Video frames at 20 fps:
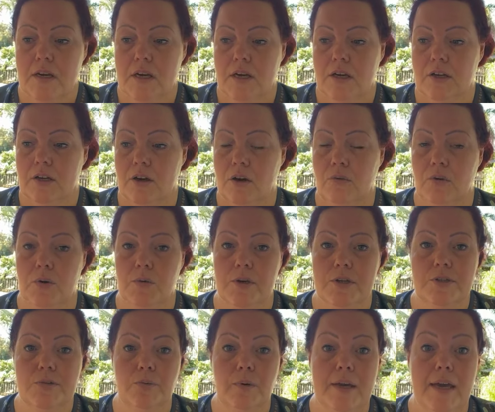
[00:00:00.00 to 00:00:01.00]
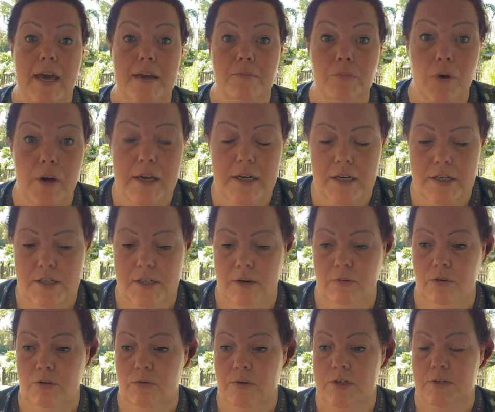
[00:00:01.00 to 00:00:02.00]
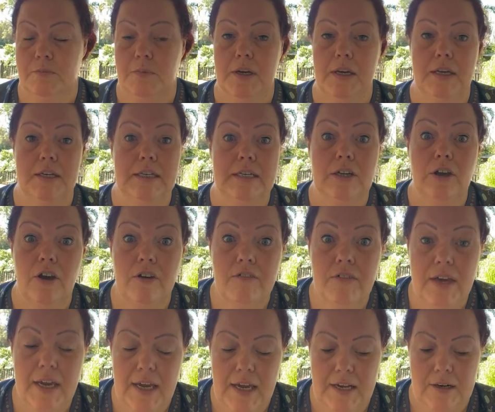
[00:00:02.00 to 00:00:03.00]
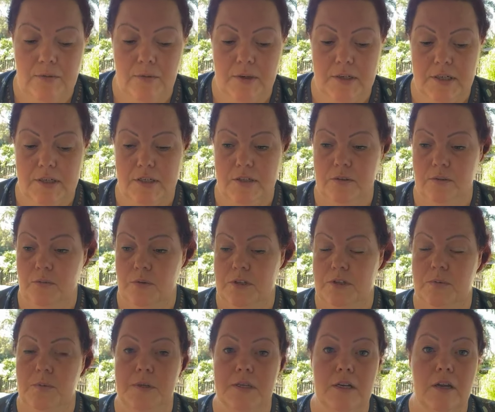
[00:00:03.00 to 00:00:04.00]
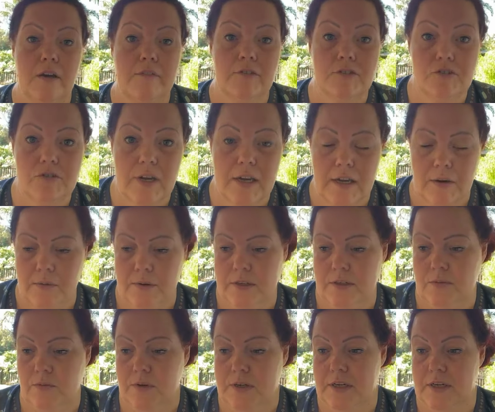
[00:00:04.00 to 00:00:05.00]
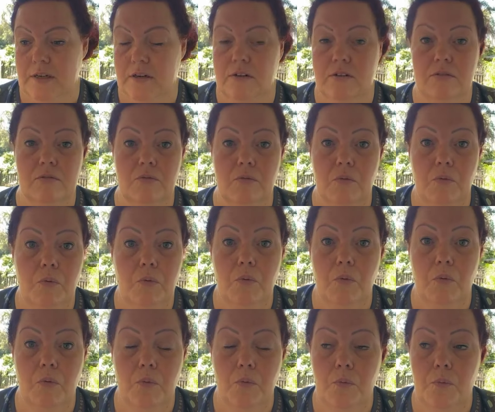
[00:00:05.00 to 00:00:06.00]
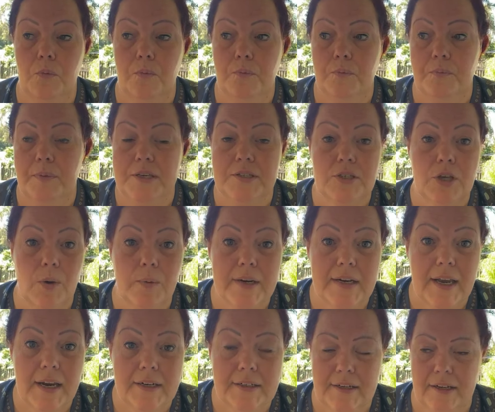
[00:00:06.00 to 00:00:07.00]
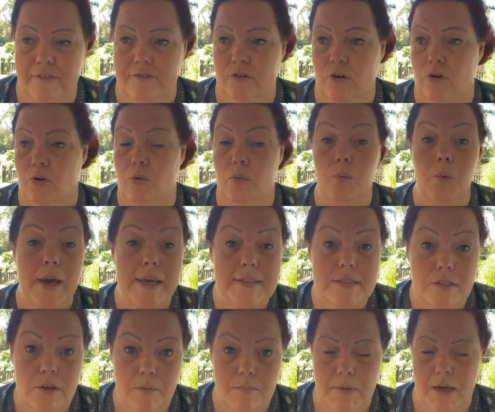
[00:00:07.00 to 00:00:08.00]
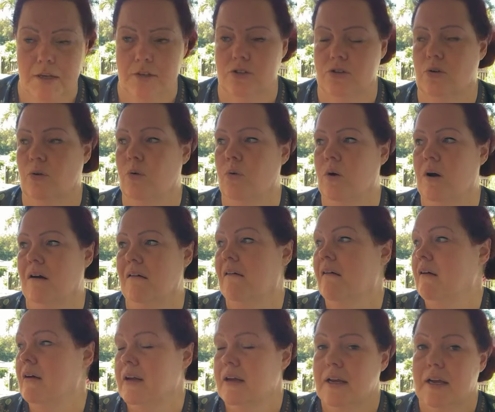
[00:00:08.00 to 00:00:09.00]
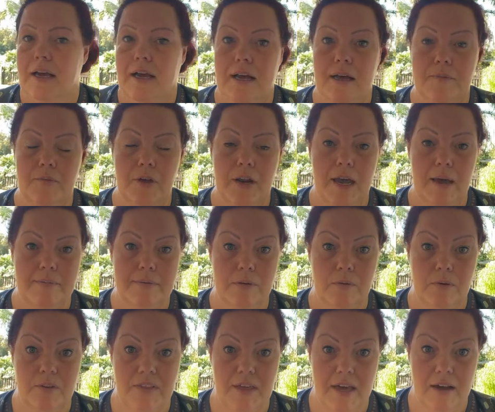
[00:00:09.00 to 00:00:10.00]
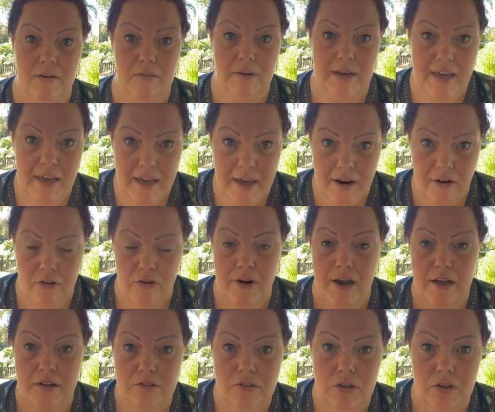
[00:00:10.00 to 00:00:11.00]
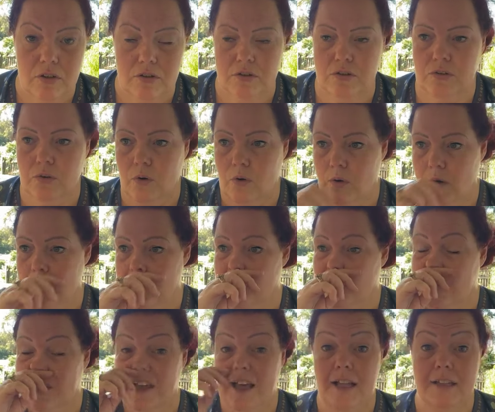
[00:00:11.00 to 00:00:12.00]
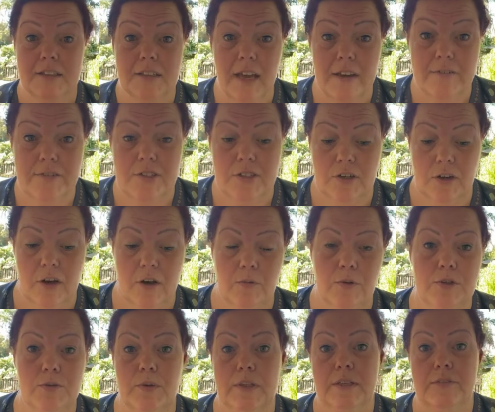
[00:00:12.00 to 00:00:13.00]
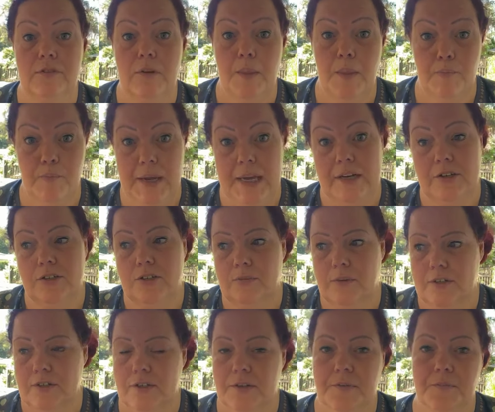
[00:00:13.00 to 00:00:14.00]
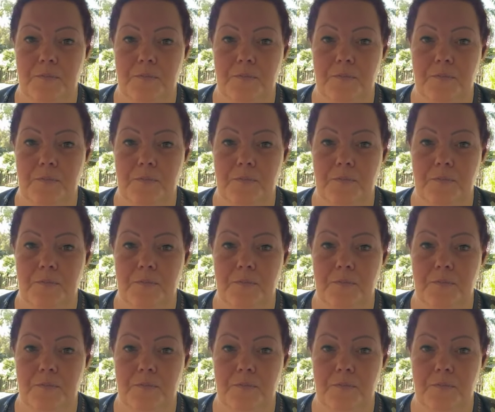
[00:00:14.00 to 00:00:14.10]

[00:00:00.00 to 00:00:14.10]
You know, we wish we had more energy. We wish we didn't overeat. We just wish we didn't overdrink. We wish we didn't be so inactive or weigh so much, or I'm not happy with our hair or our looks or our lifestyle. Wish we lived on the beach, which